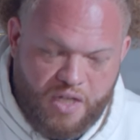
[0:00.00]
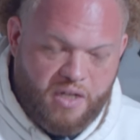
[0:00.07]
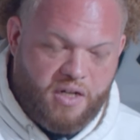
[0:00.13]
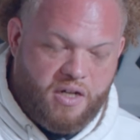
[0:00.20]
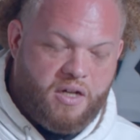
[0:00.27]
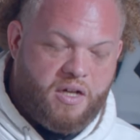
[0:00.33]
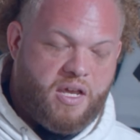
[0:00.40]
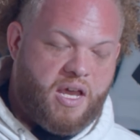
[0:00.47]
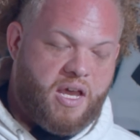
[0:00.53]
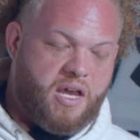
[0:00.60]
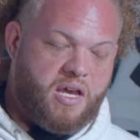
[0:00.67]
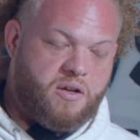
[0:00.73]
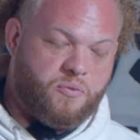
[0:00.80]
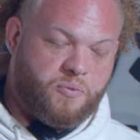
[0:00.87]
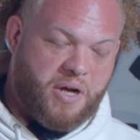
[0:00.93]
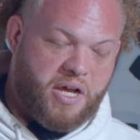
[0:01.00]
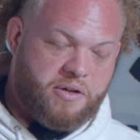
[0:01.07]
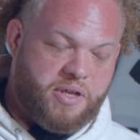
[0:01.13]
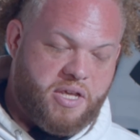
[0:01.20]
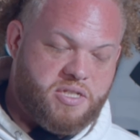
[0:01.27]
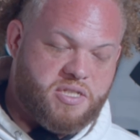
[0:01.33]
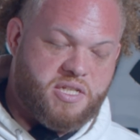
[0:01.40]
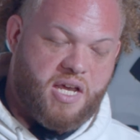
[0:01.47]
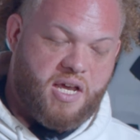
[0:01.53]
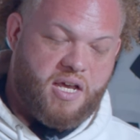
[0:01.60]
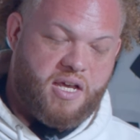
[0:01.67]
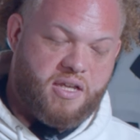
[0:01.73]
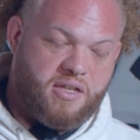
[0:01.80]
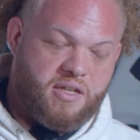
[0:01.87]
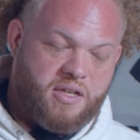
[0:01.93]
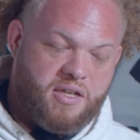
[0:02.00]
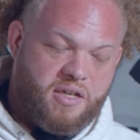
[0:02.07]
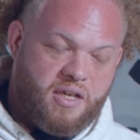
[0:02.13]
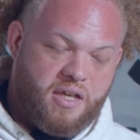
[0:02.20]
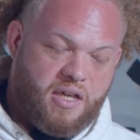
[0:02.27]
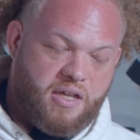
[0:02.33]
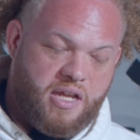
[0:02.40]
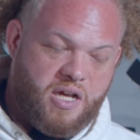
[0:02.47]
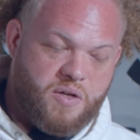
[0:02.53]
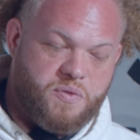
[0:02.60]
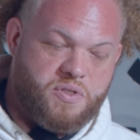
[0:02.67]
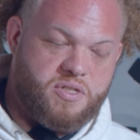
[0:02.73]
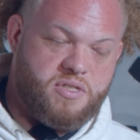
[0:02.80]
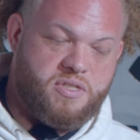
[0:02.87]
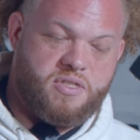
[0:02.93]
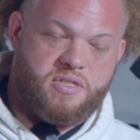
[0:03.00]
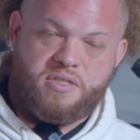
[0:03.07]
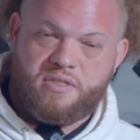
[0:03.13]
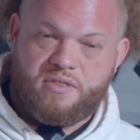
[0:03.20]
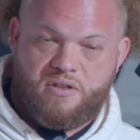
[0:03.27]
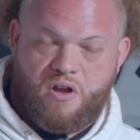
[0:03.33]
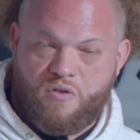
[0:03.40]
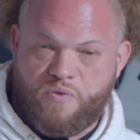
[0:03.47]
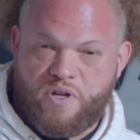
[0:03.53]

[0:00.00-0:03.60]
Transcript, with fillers: Uh, had around H Town and that was our